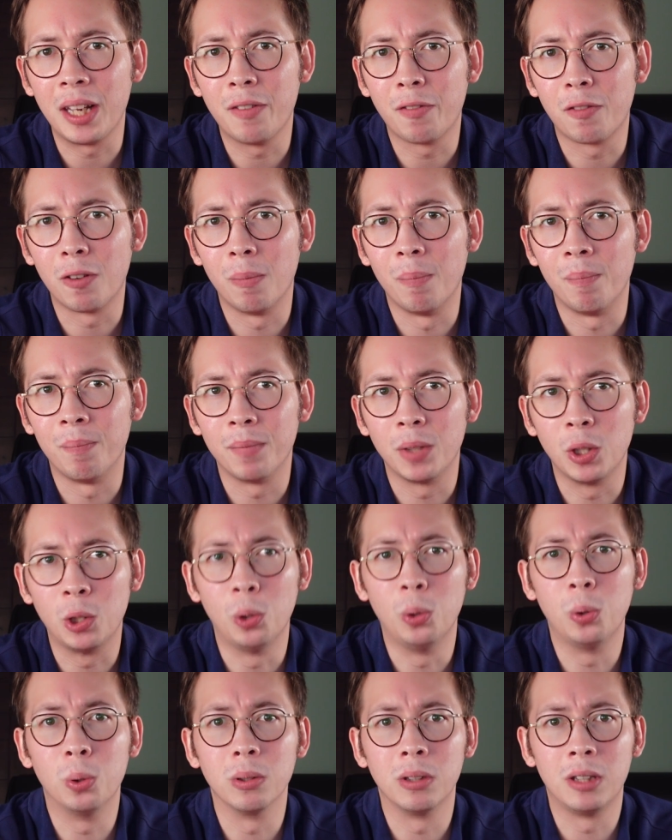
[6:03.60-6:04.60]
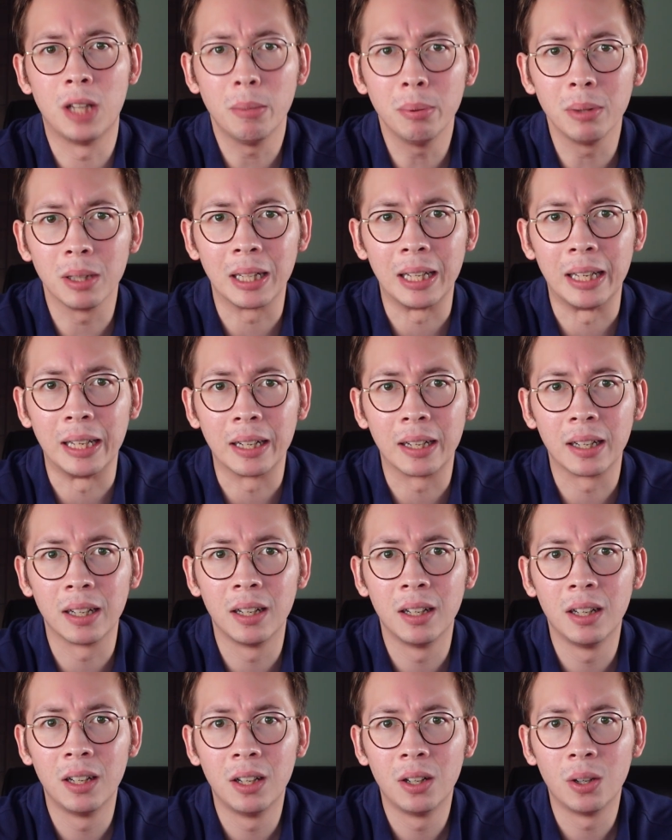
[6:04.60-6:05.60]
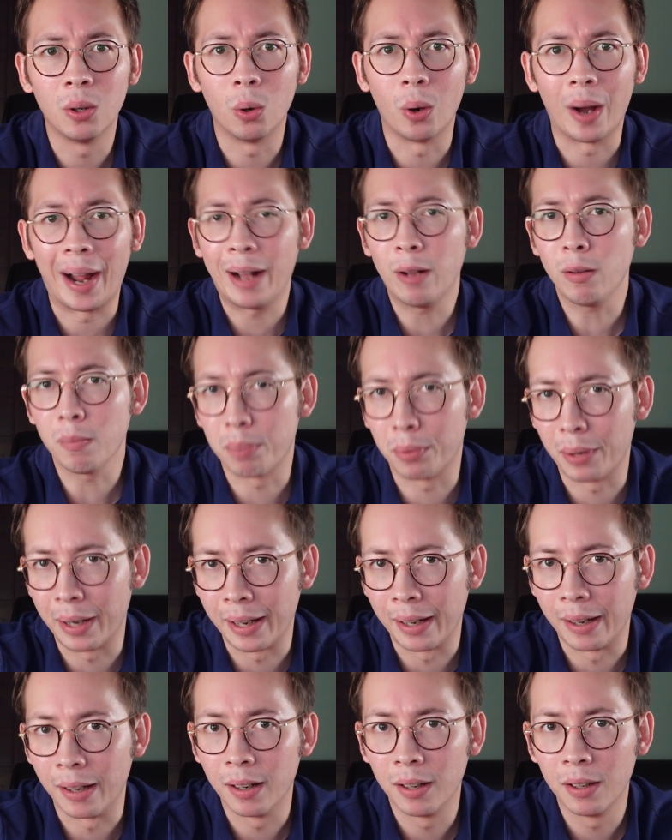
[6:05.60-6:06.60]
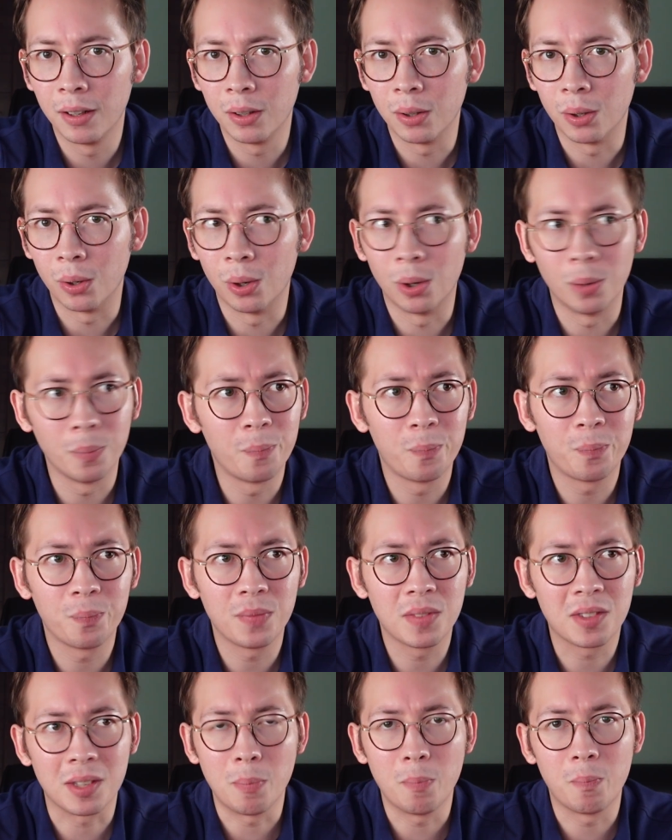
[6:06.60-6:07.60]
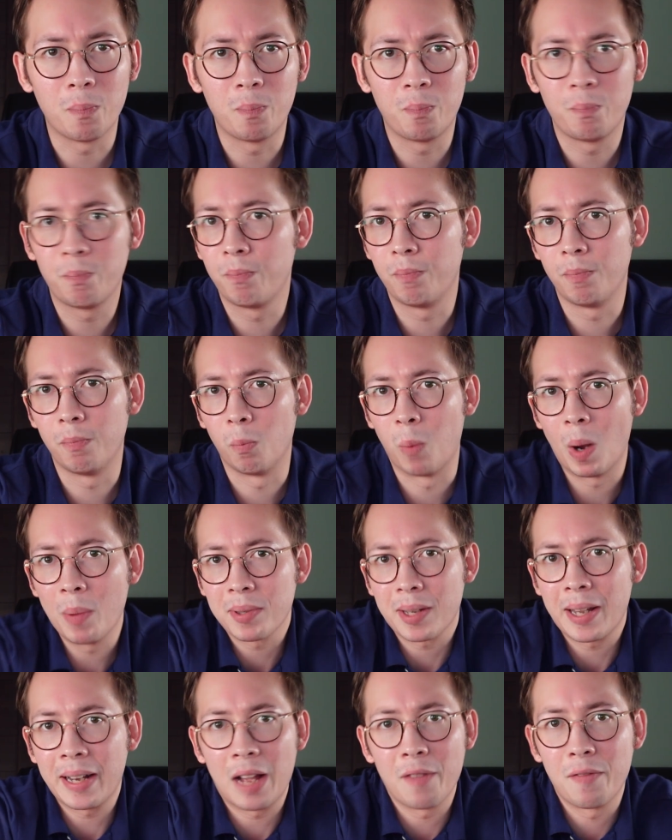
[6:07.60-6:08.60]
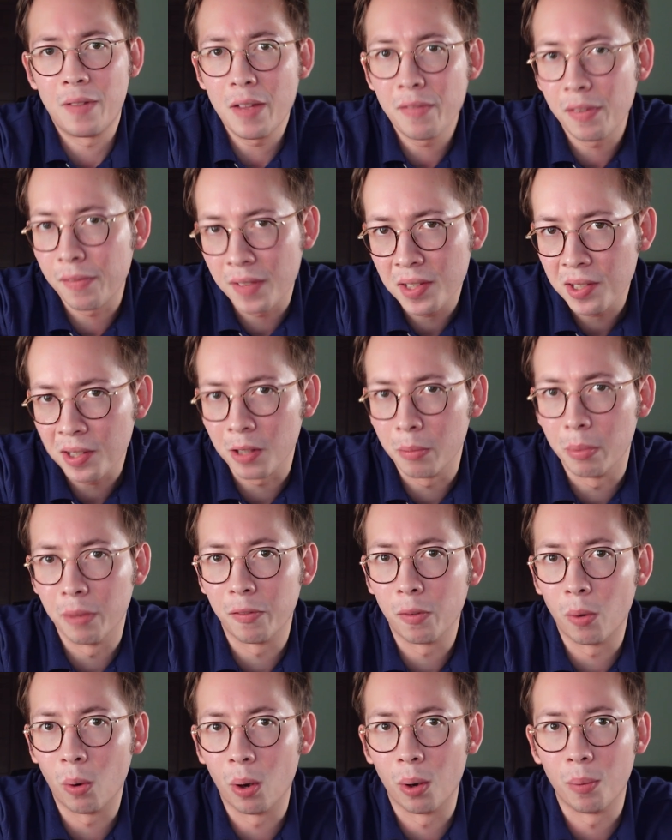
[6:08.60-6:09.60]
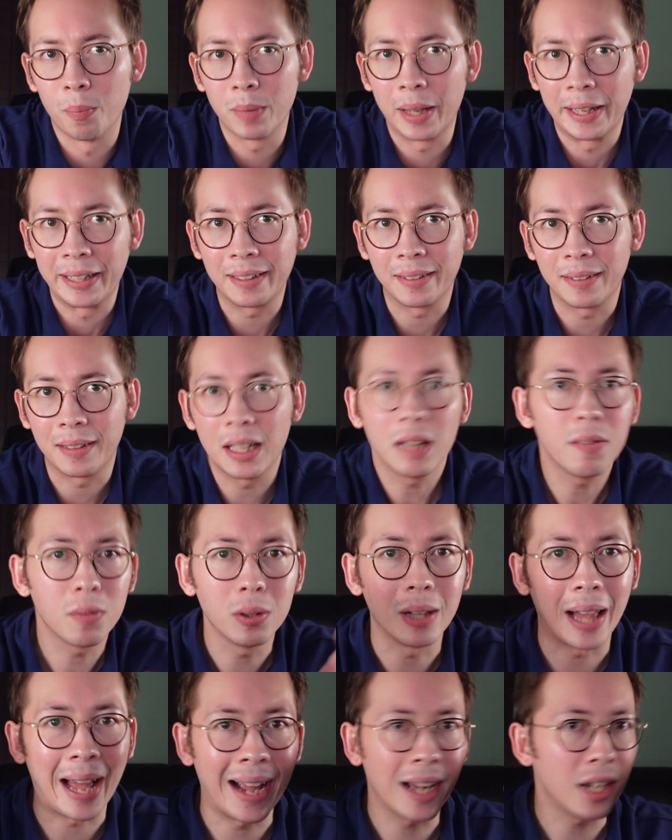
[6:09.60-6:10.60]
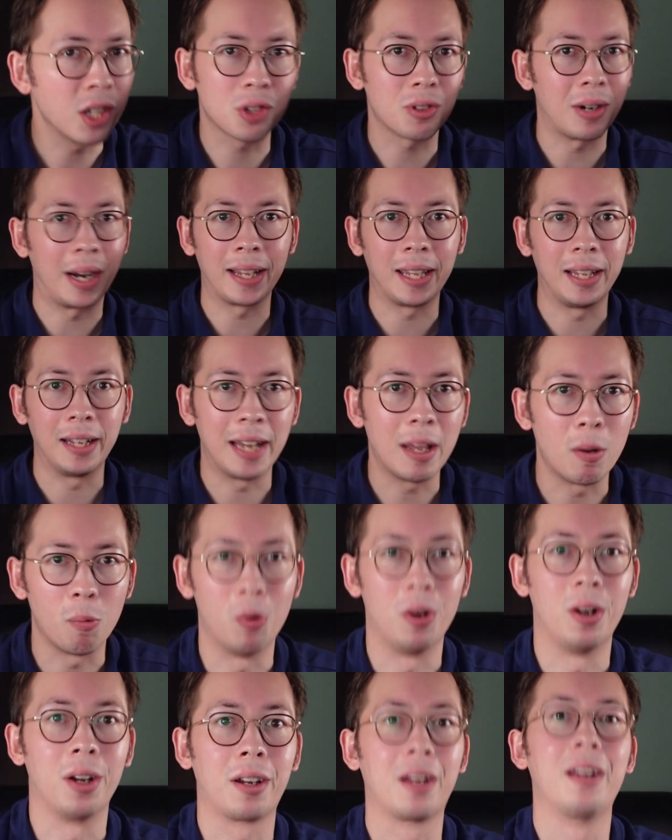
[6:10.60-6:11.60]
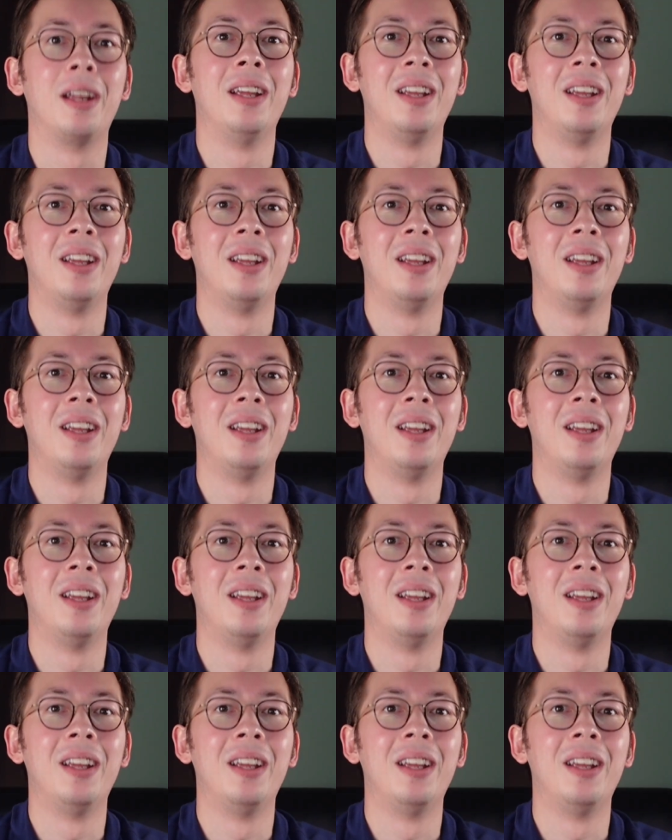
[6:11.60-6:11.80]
from Google DoubleClick or Outbrain or some website I've never visited before, like Evil Ad Tracking Network,